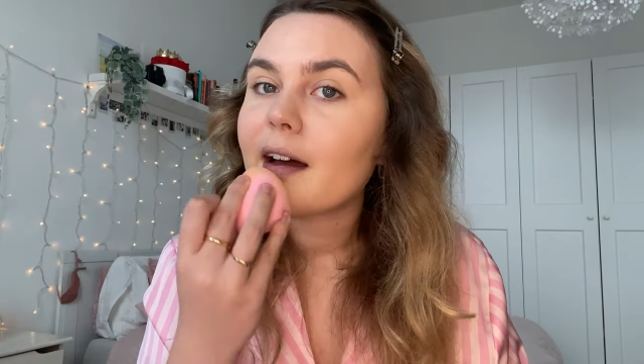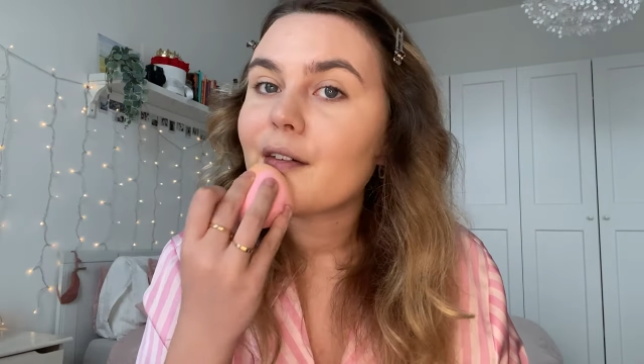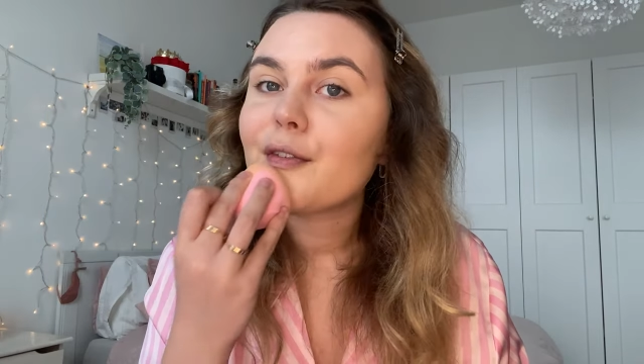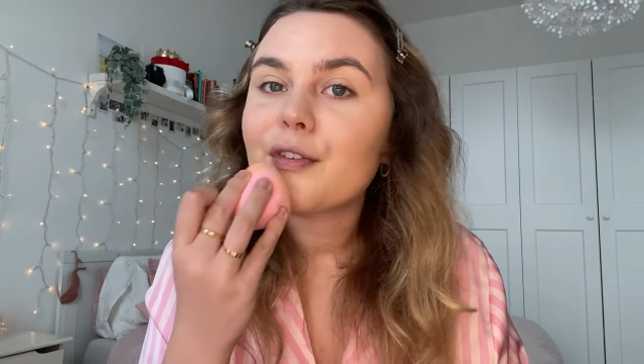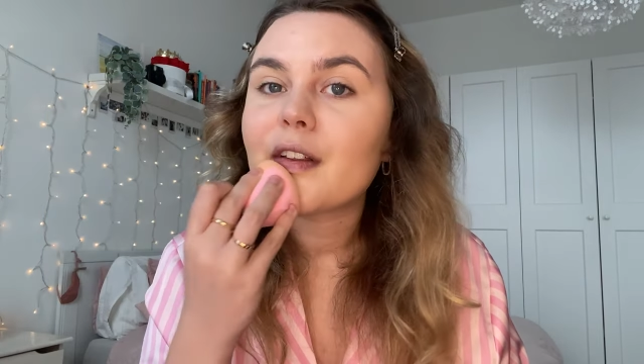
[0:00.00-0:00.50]
I
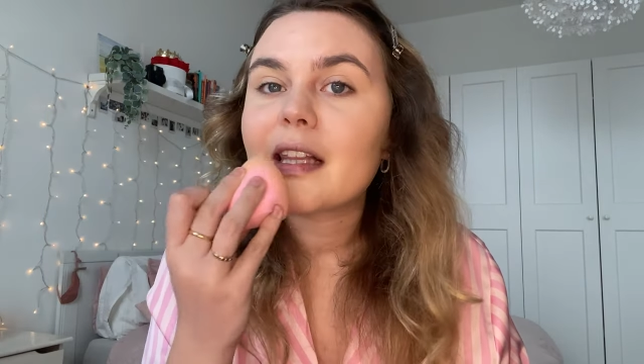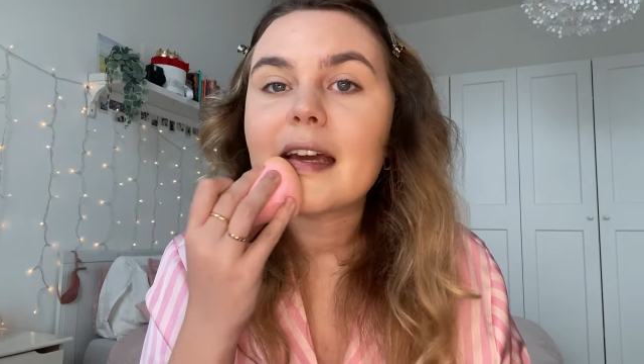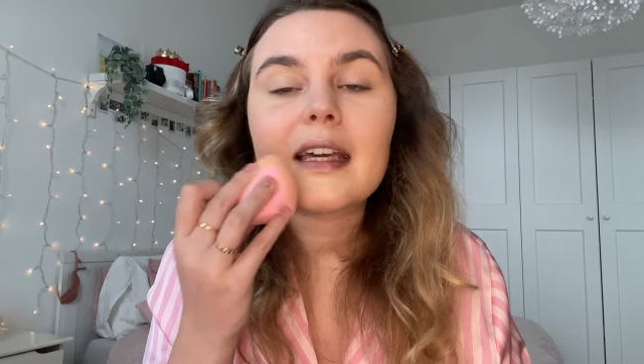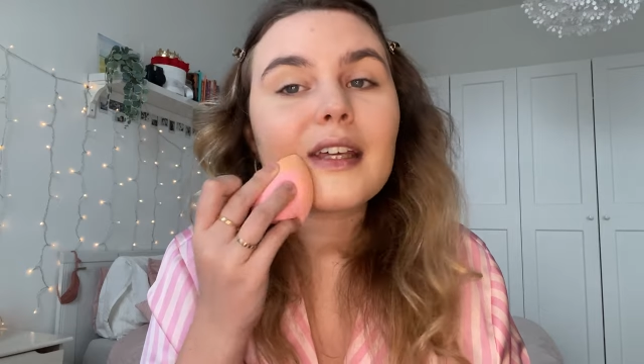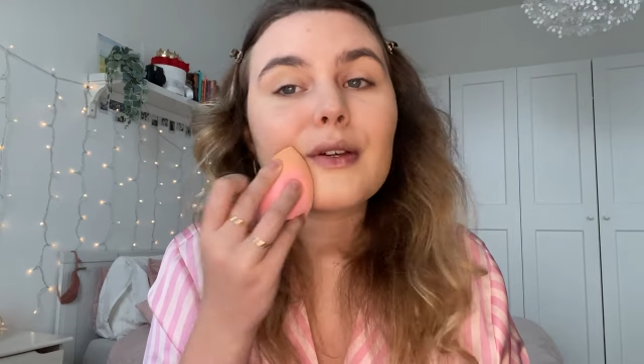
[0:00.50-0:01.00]
feel
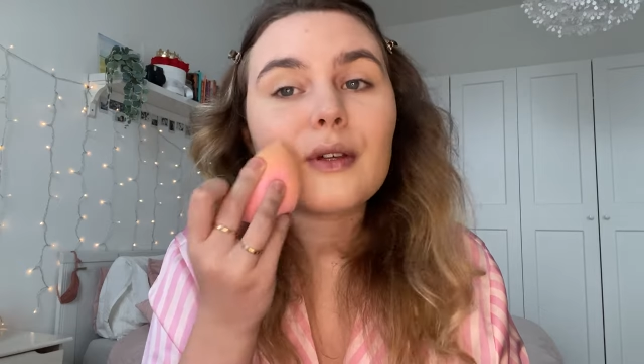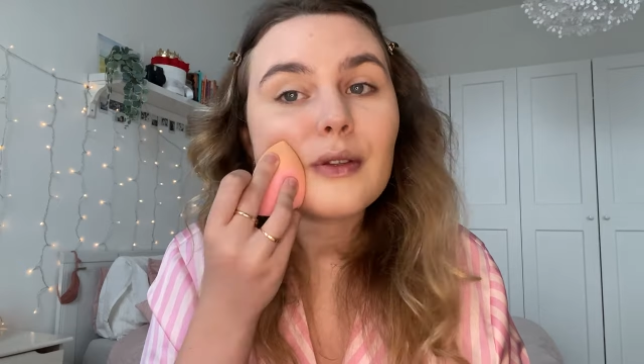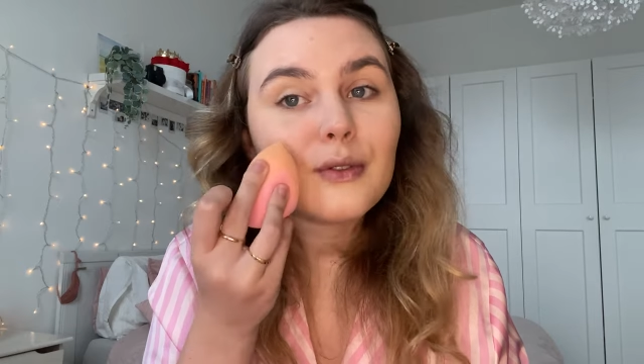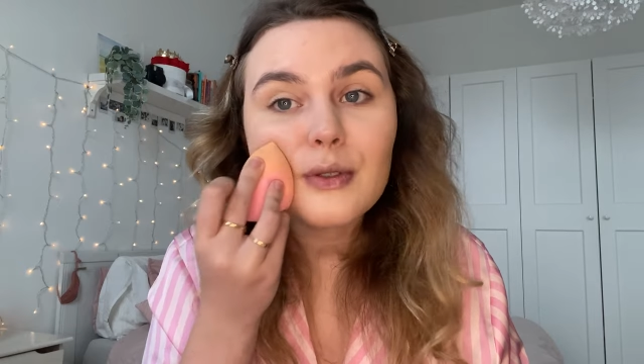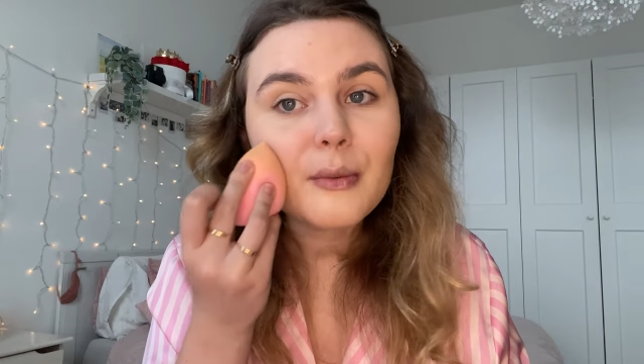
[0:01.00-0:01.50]
like you can
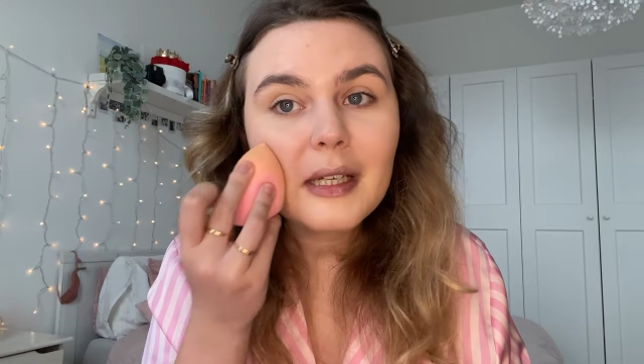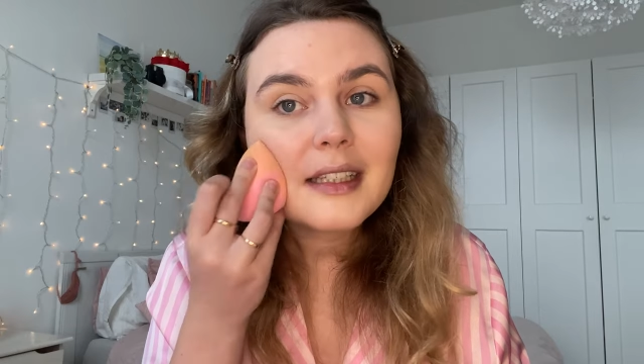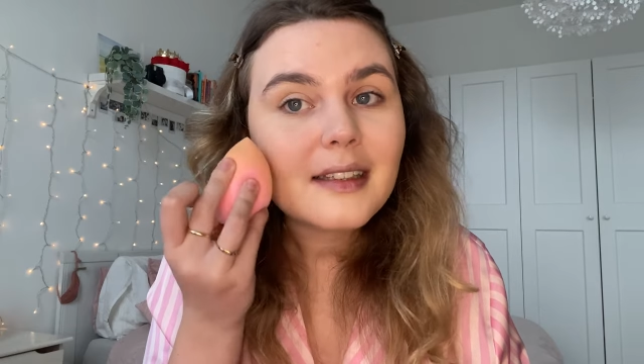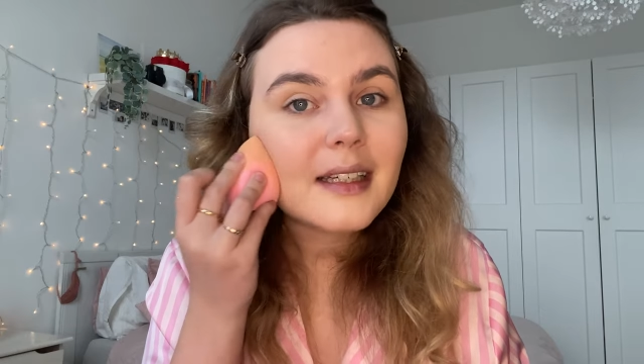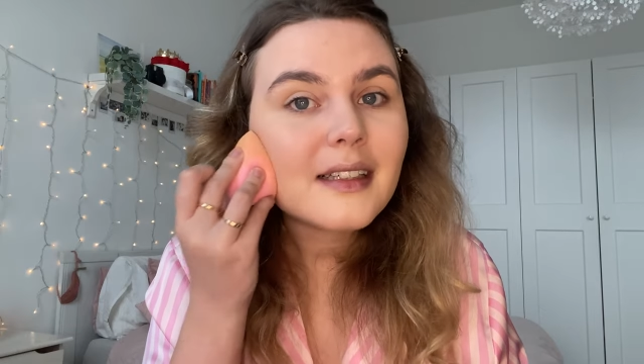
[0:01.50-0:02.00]
do so many
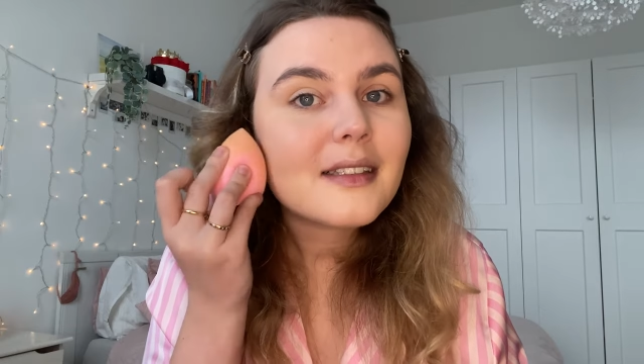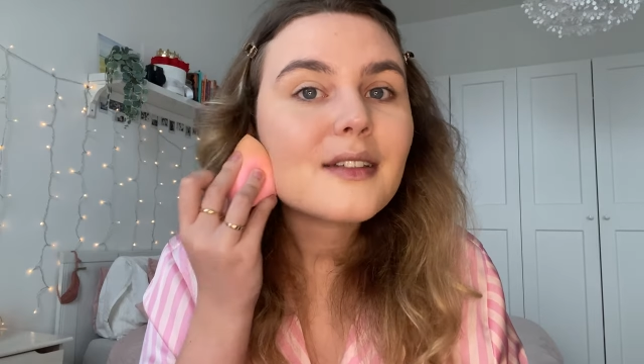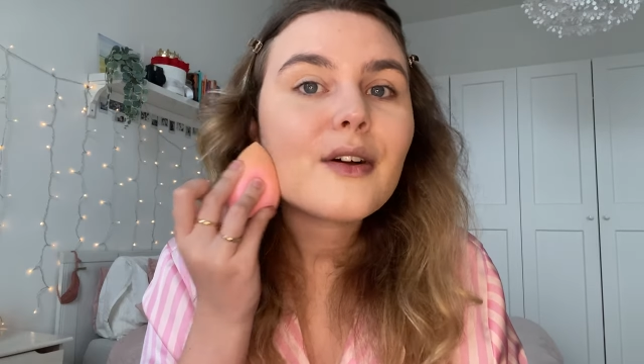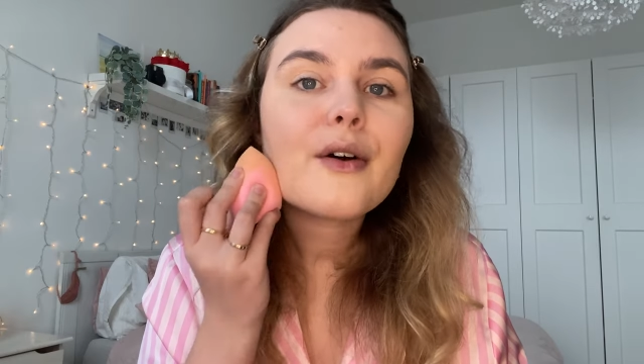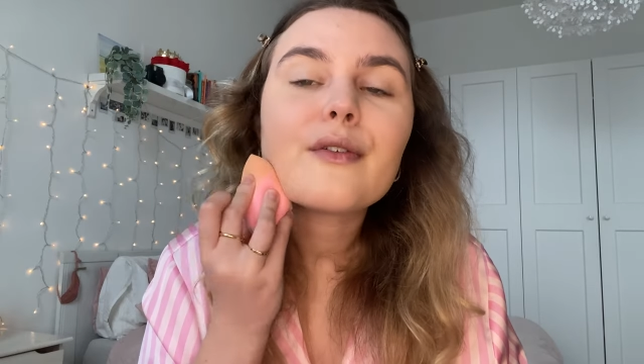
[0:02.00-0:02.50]
things
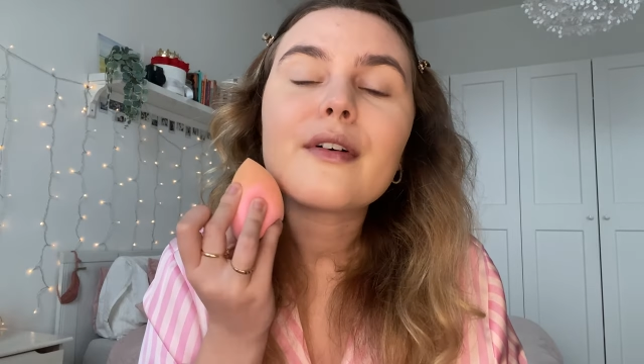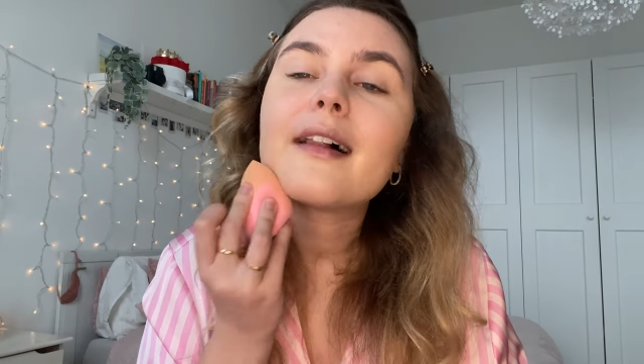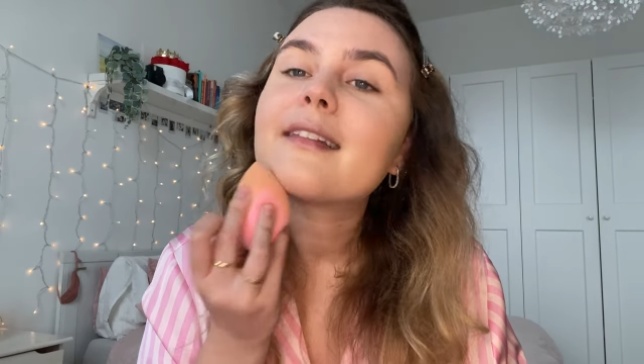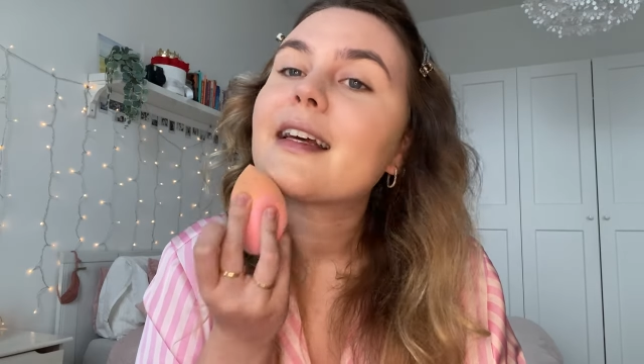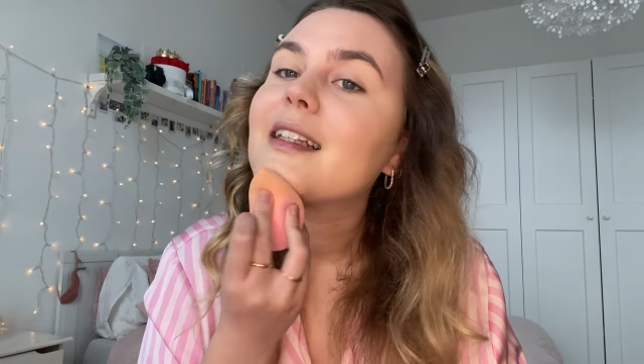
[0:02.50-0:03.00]
on
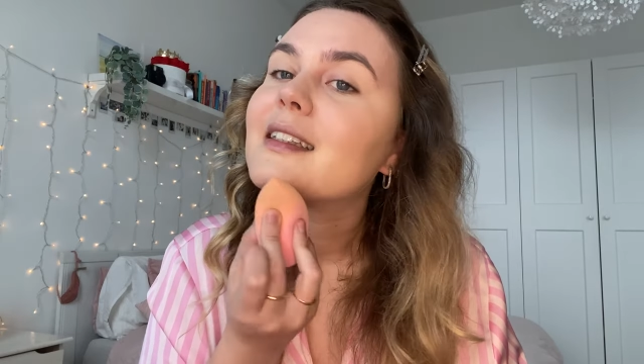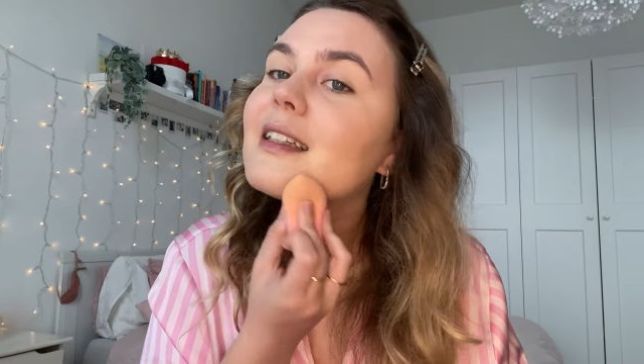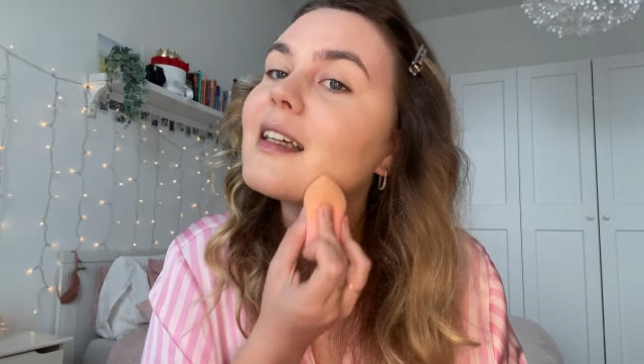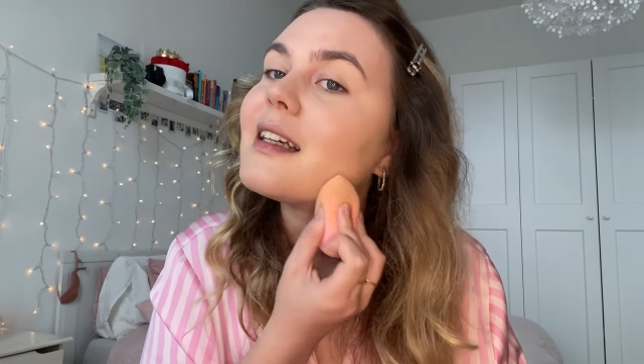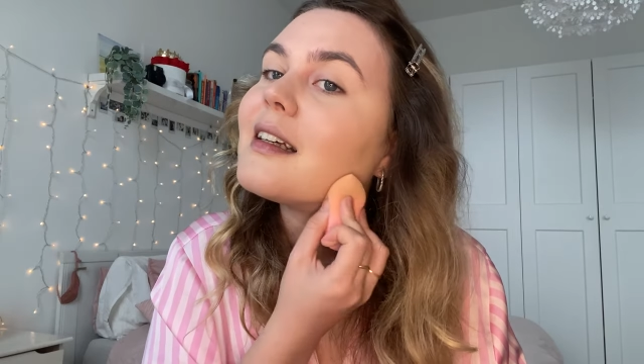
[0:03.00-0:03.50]
Valentine's
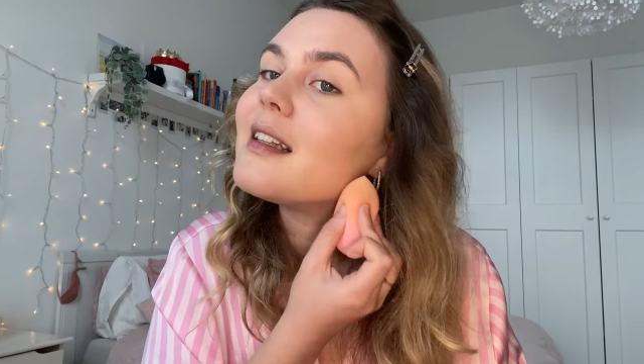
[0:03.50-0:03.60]
Day.